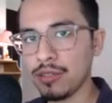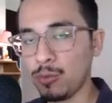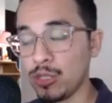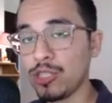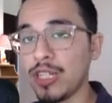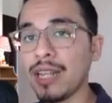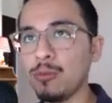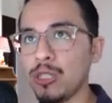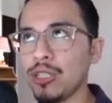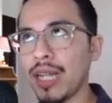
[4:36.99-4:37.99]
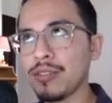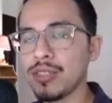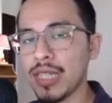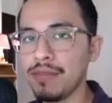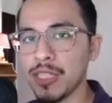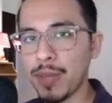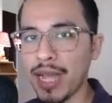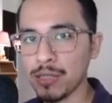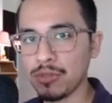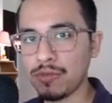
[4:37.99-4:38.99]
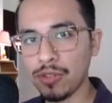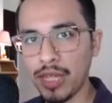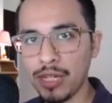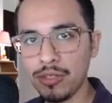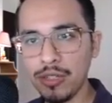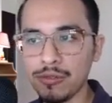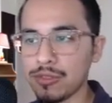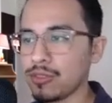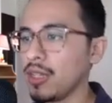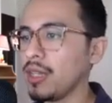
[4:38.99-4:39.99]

Would you, would you like to save this password for later use?